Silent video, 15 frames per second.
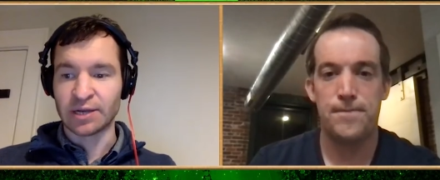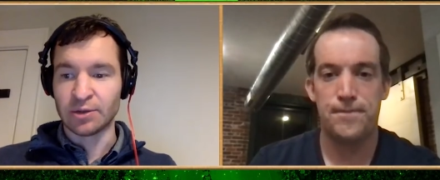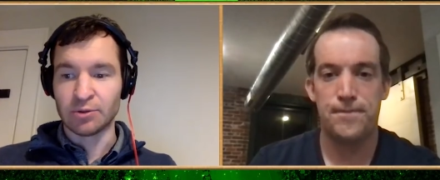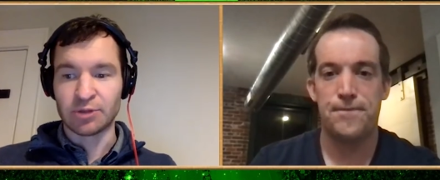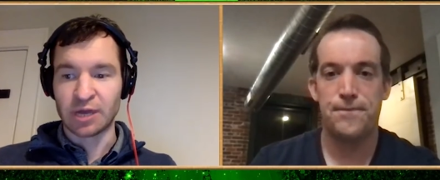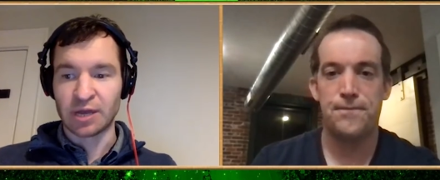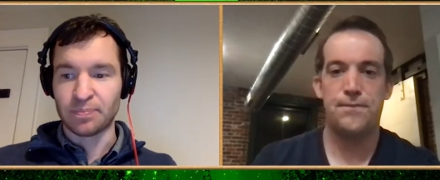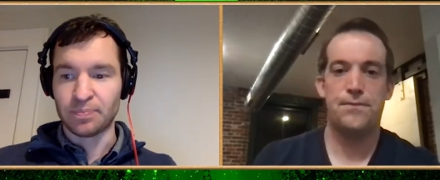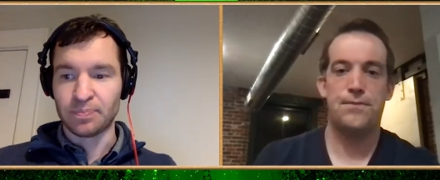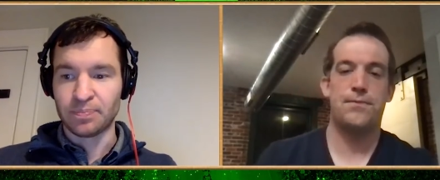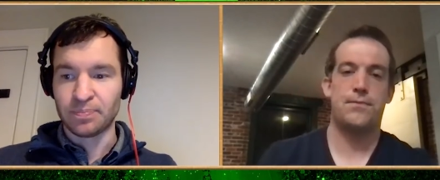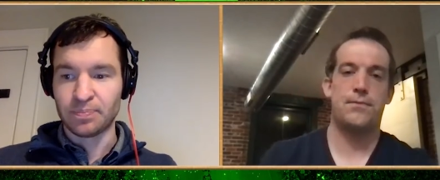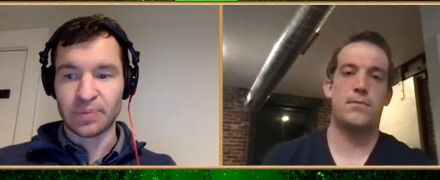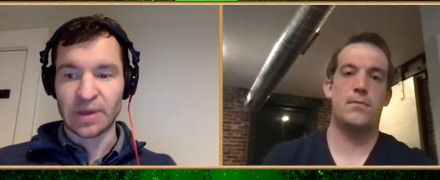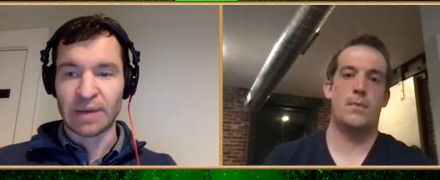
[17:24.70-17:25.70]
Speaker 1: I do think
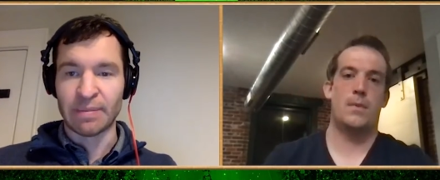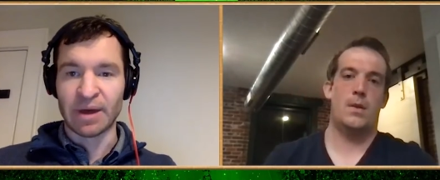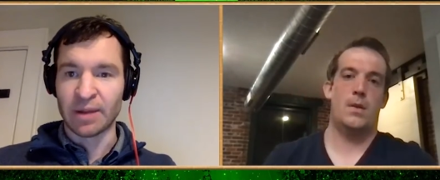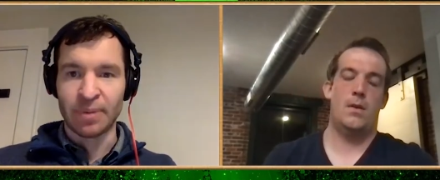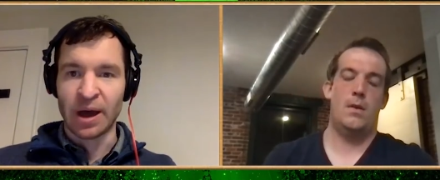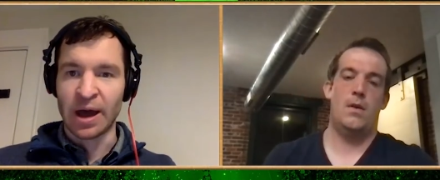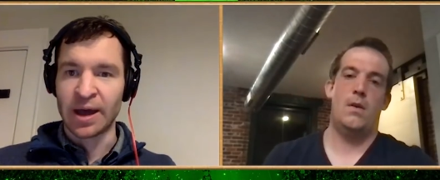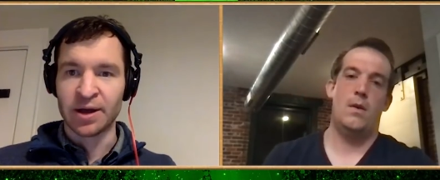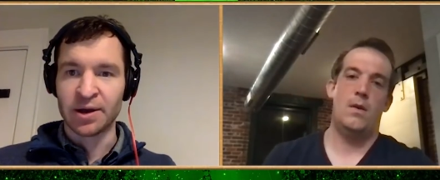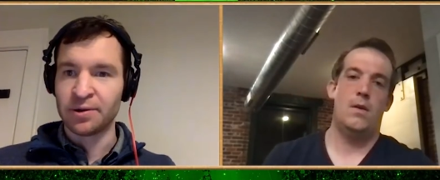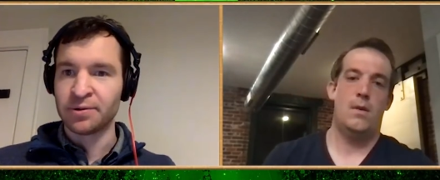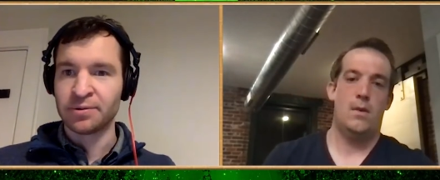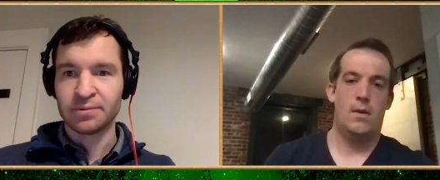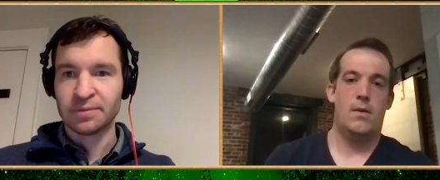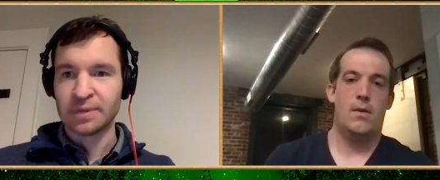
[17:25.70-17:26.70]
Bam
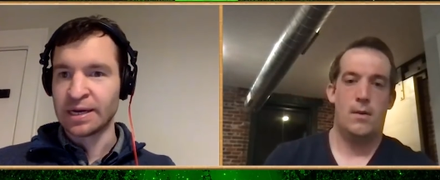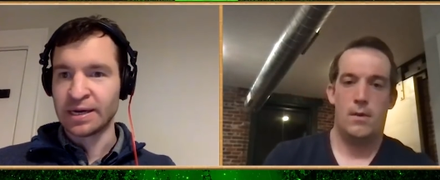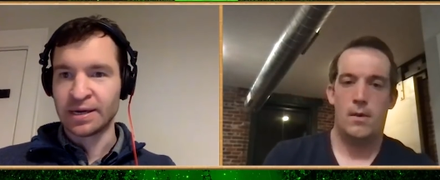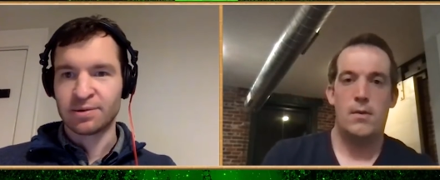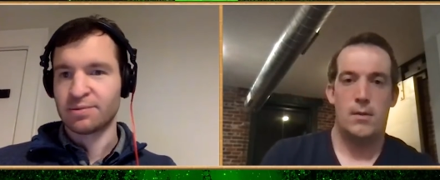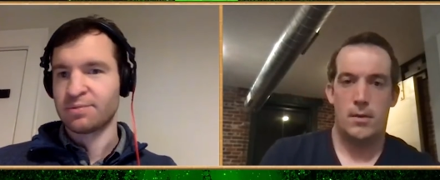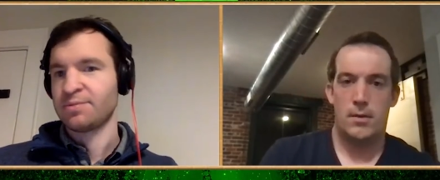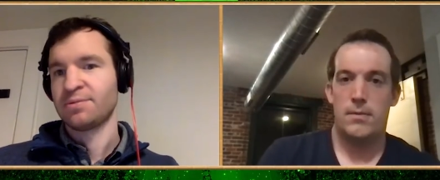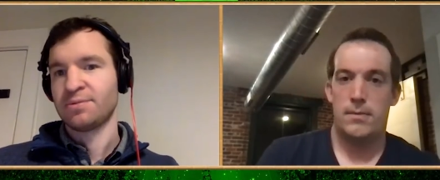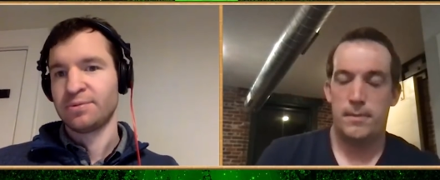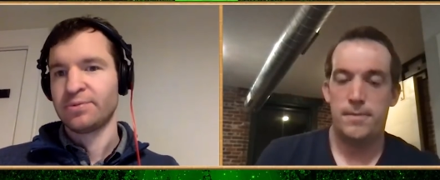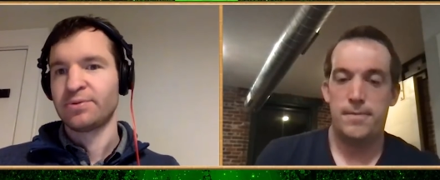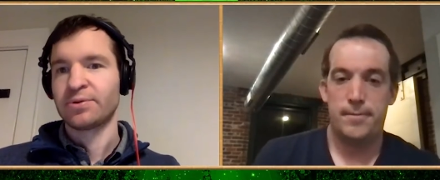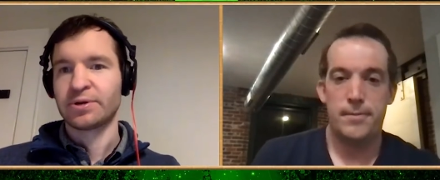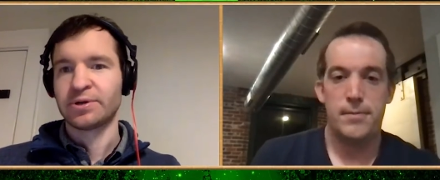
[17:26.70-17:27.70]
Bio like
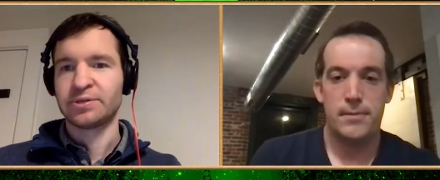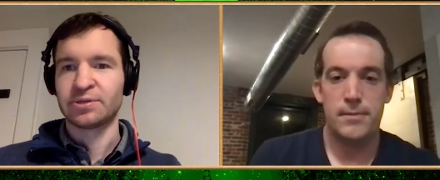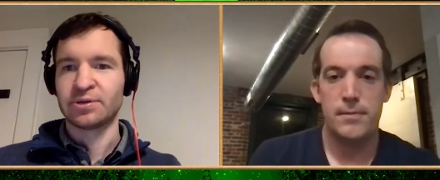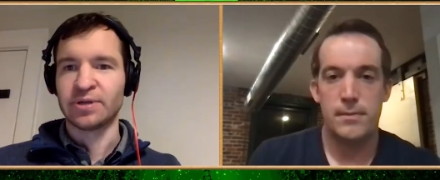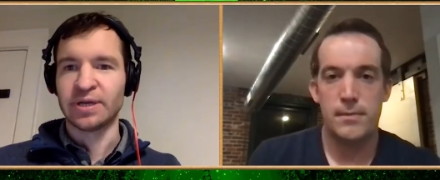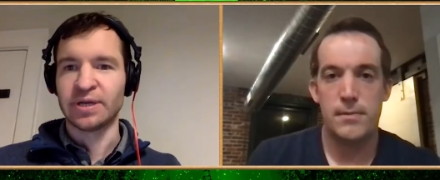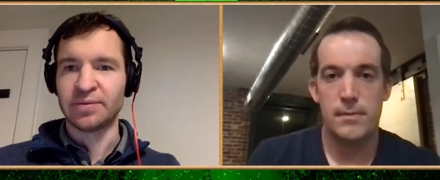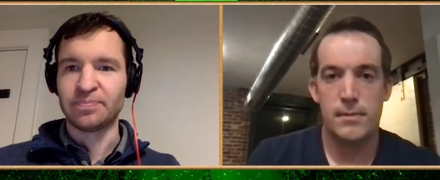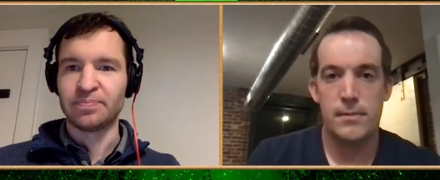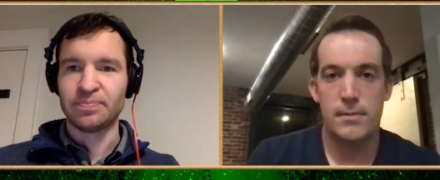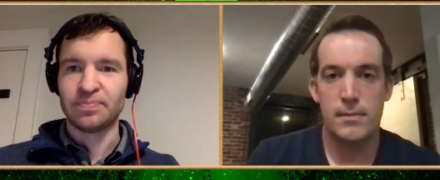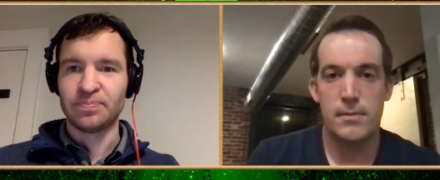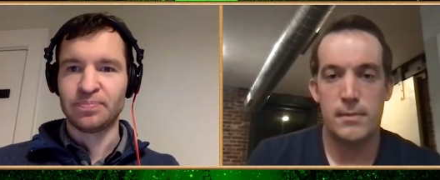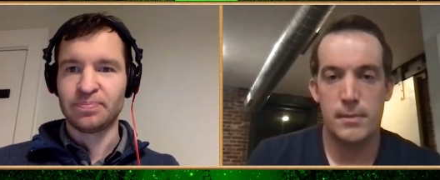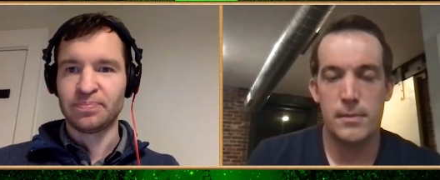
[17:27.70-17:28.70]
could certainly
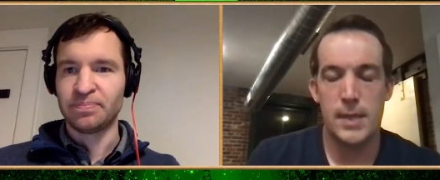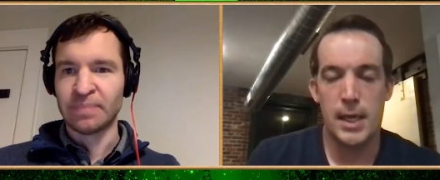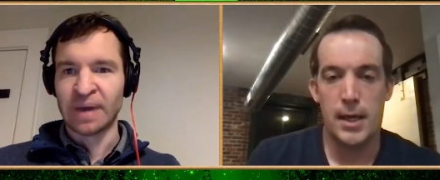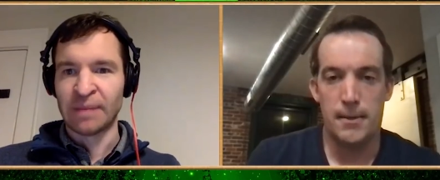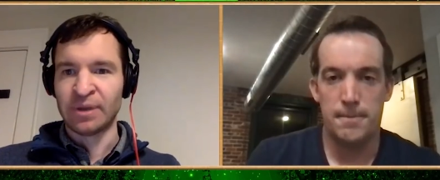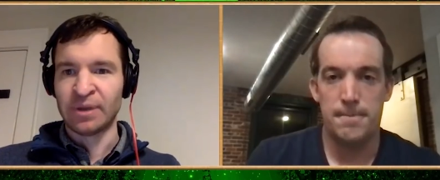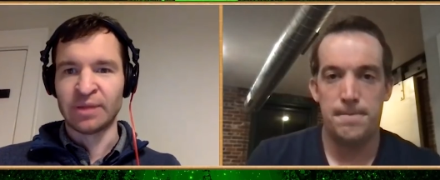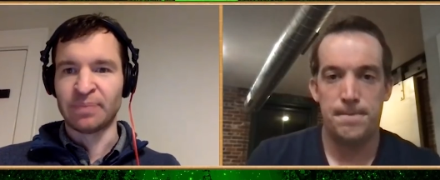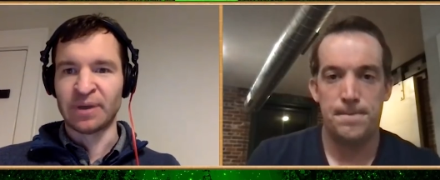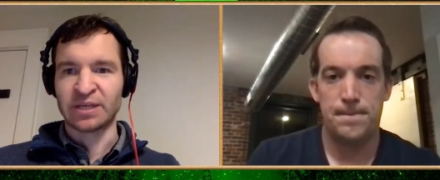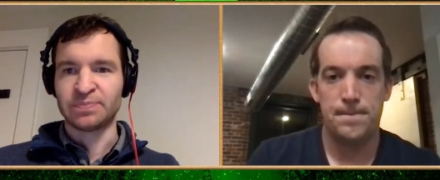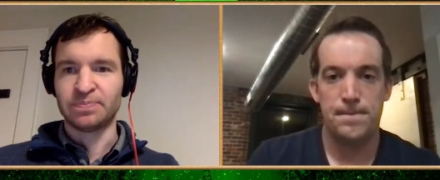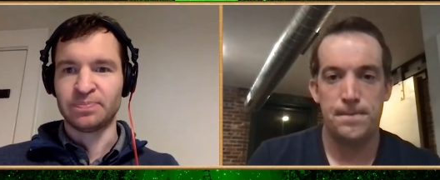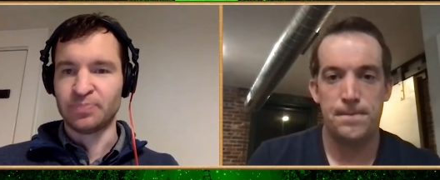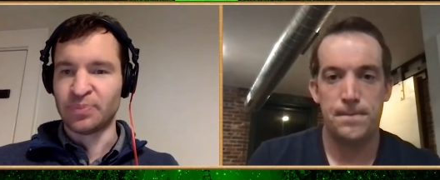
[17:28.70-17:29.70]
yeah. might be in the
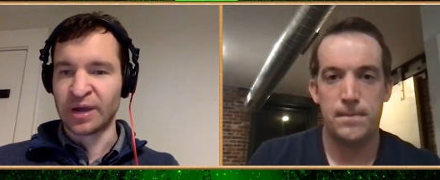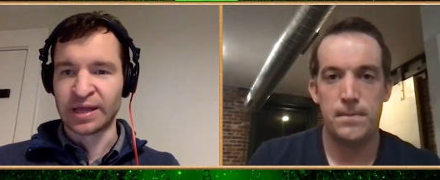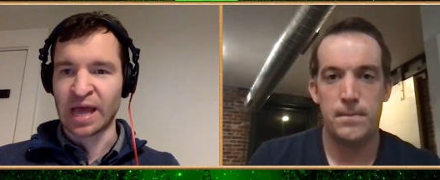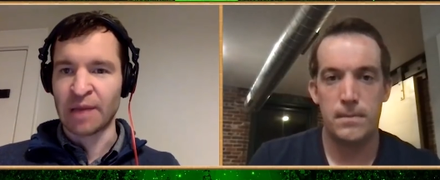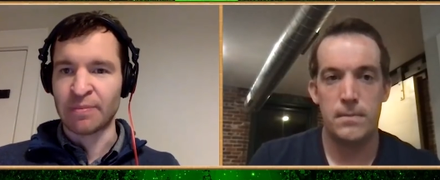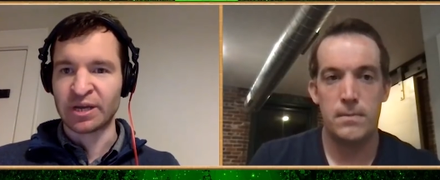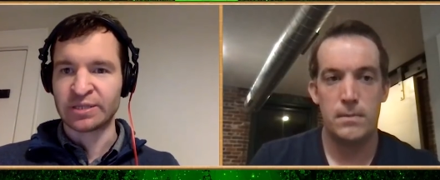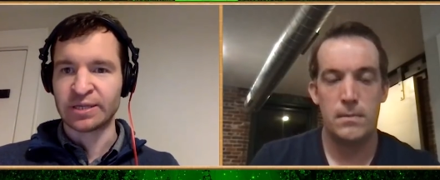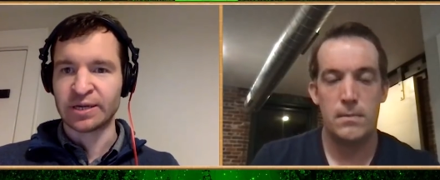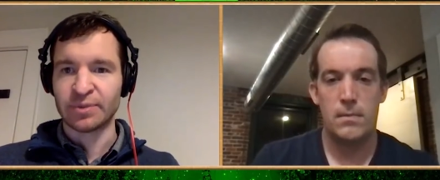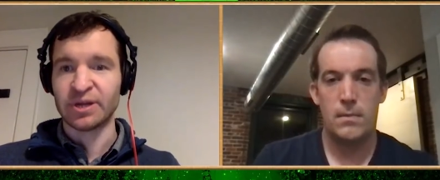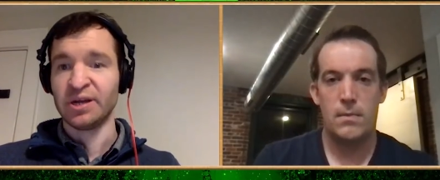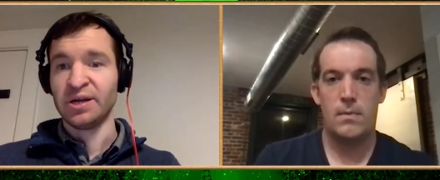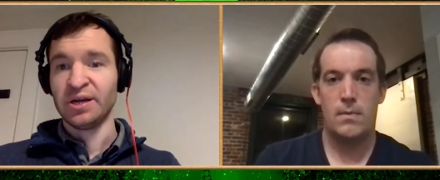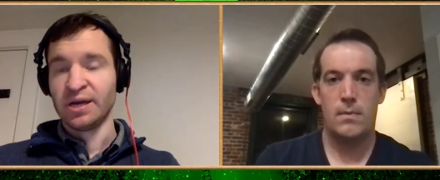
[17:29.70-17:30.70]
best big in that mix there,
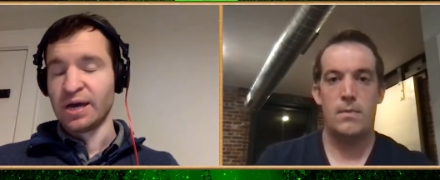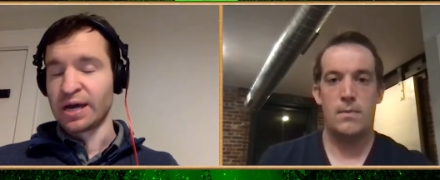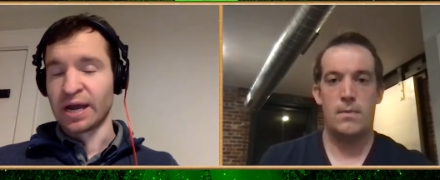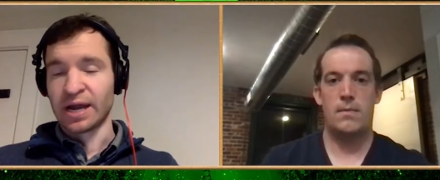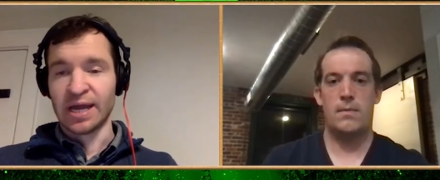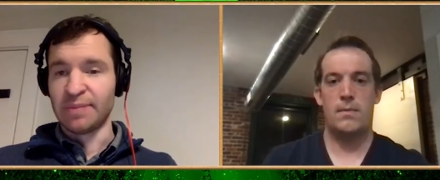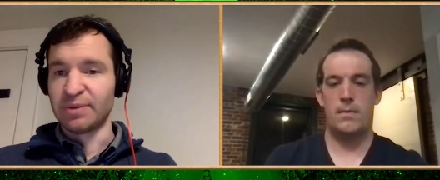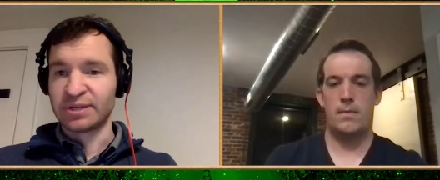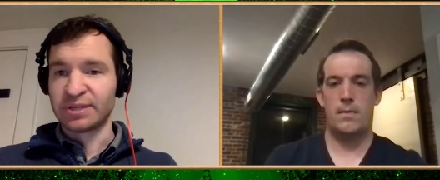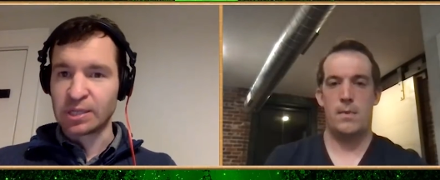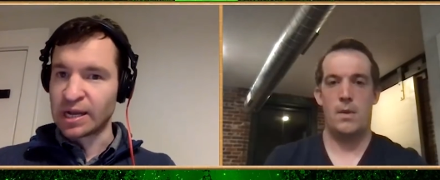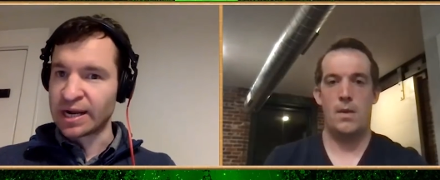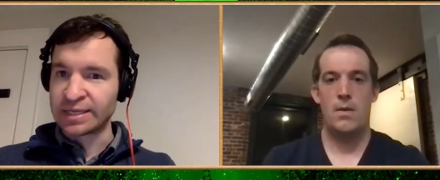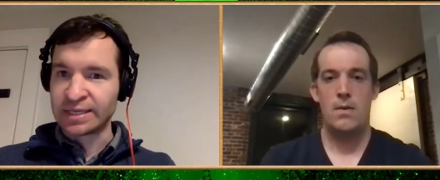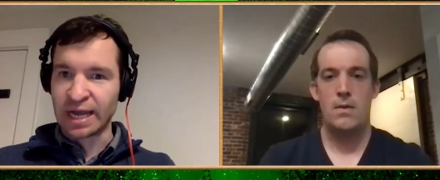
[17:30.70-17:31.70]
but again, he missed a
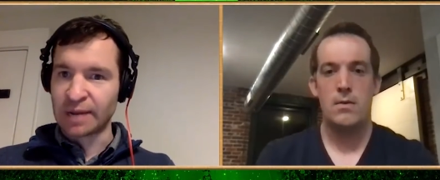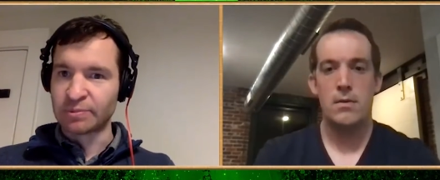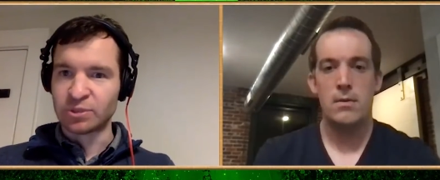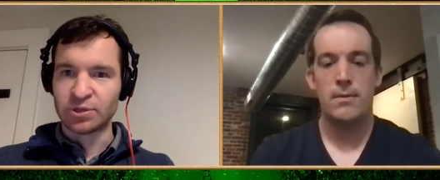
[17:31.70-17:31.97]
lot of time